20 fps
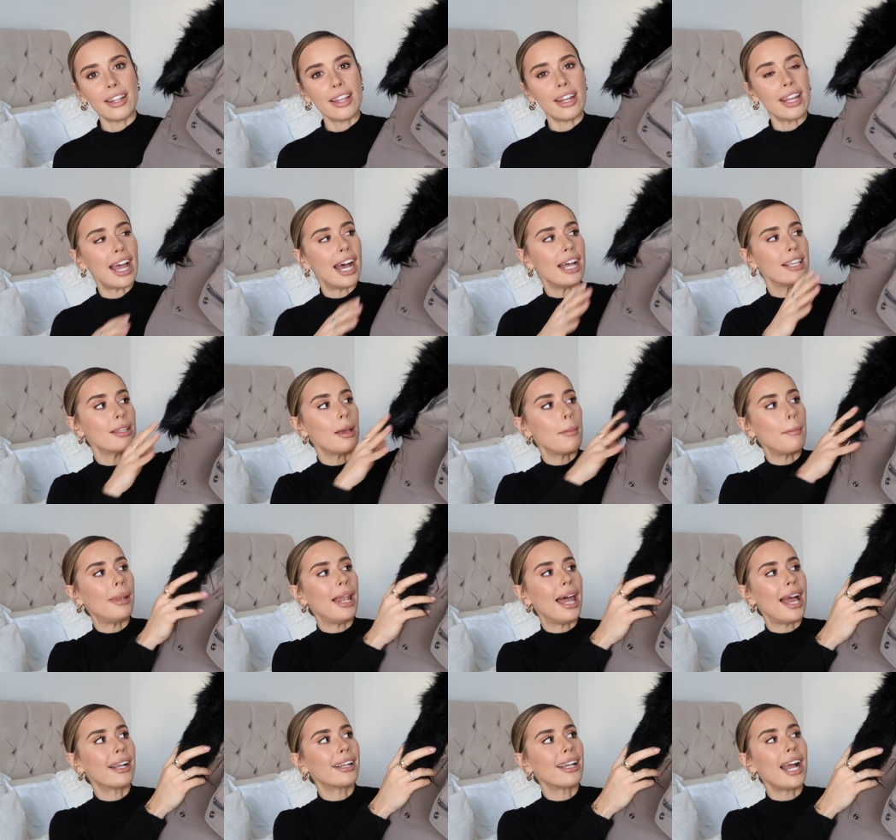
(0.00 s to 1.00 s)
And then it has
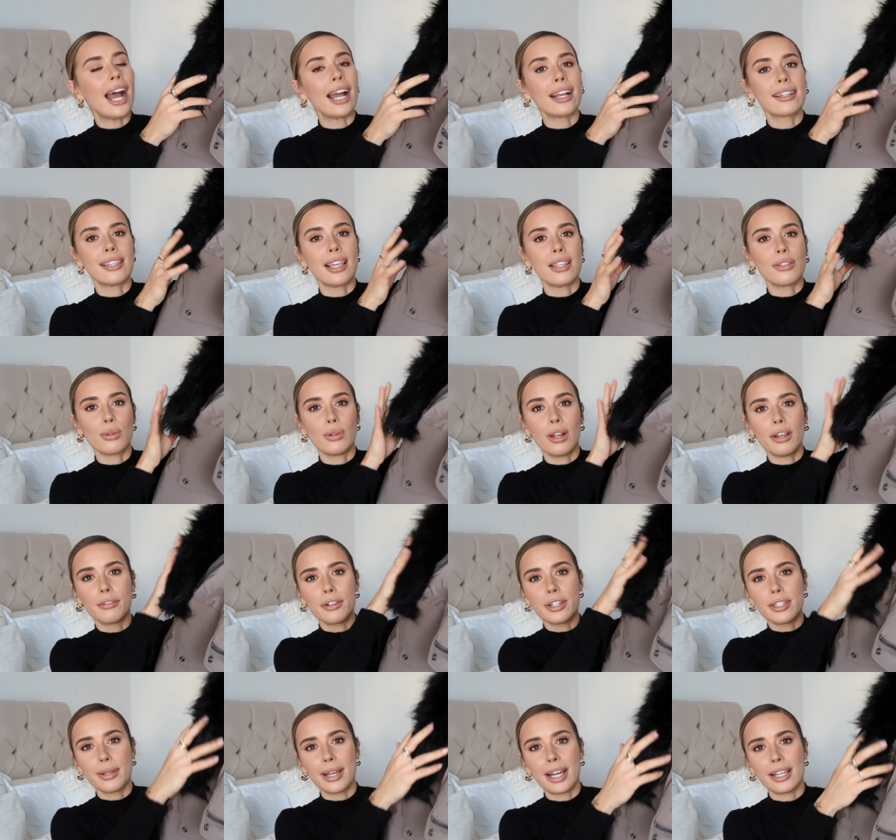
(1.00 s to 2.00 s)
black accents all
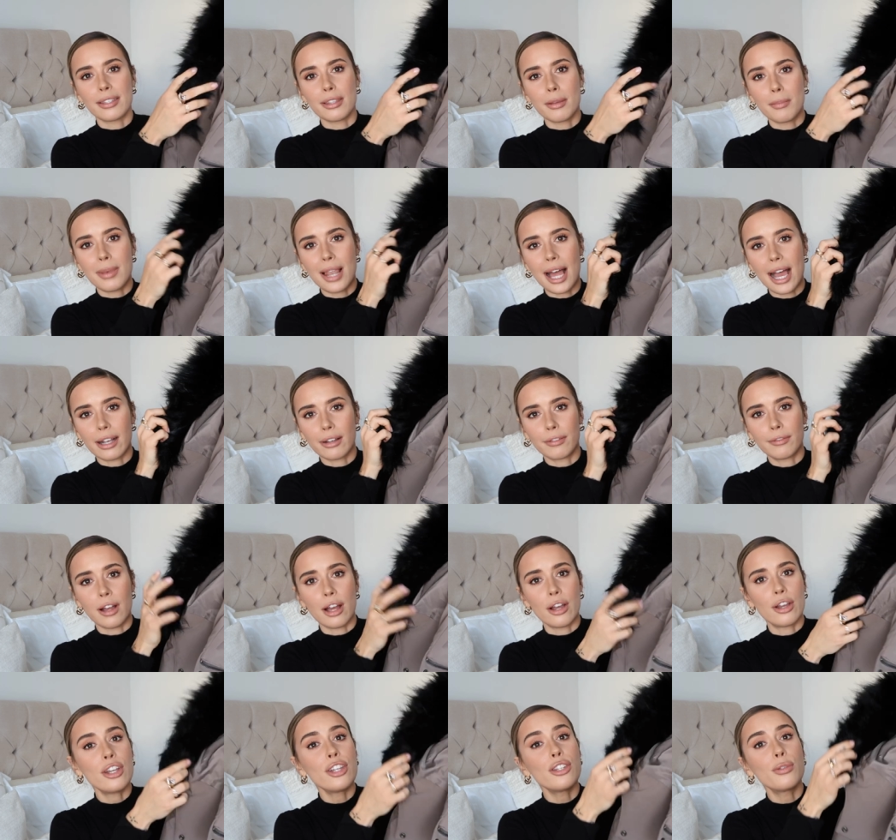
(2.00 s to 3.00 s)
over it. So it has the black
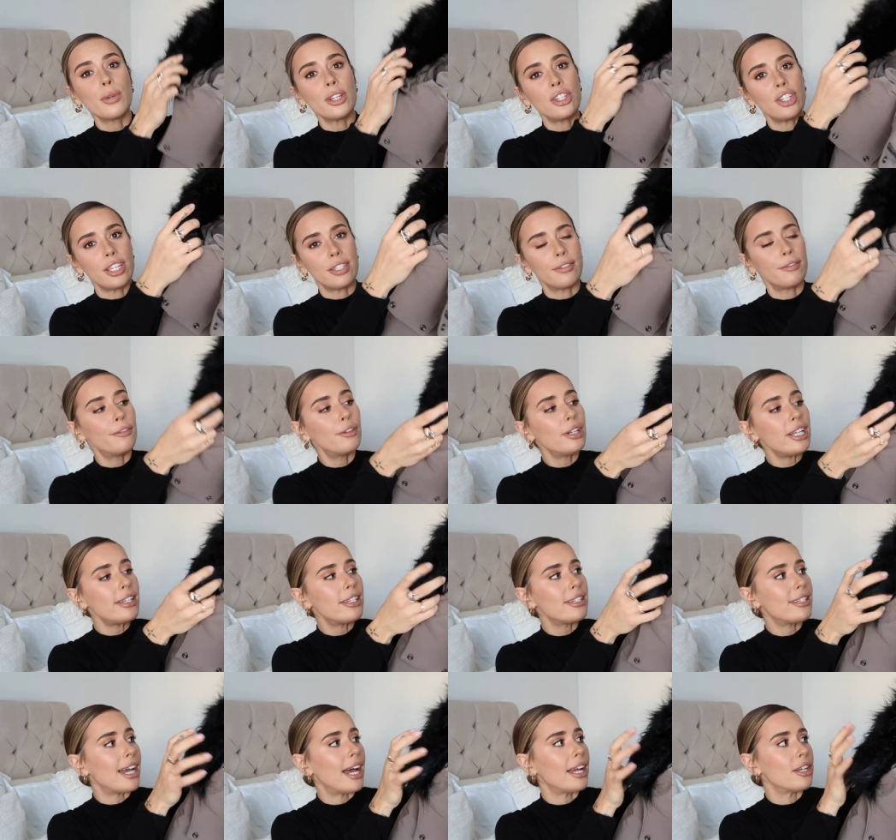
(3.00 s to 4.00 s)
fur hood, which is fully
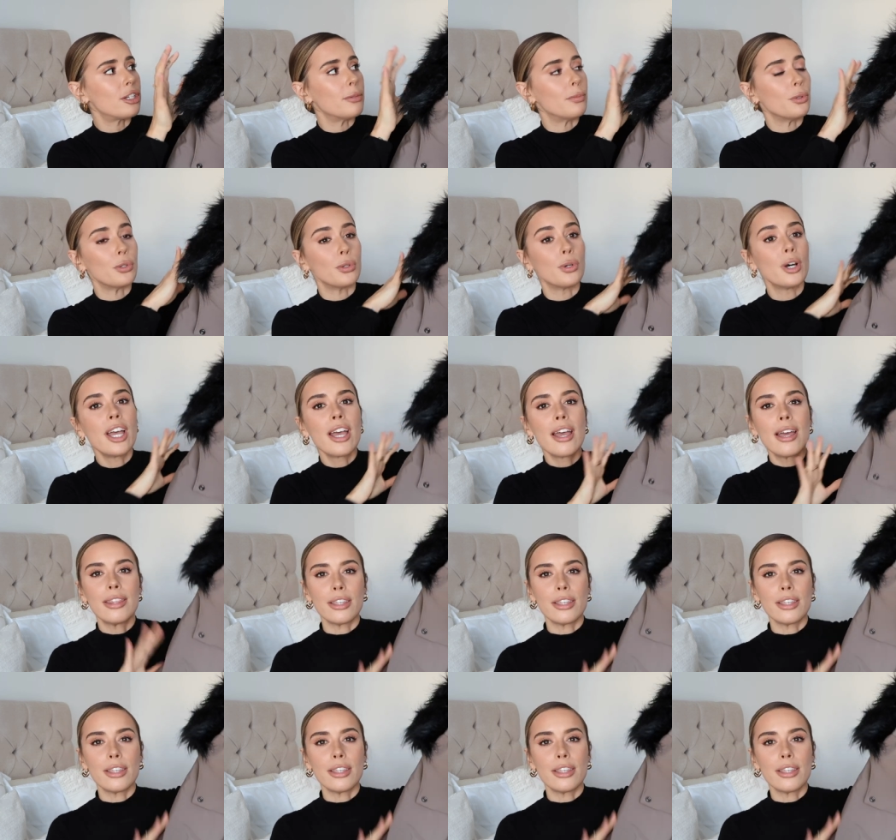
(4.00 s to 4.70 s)
detachable.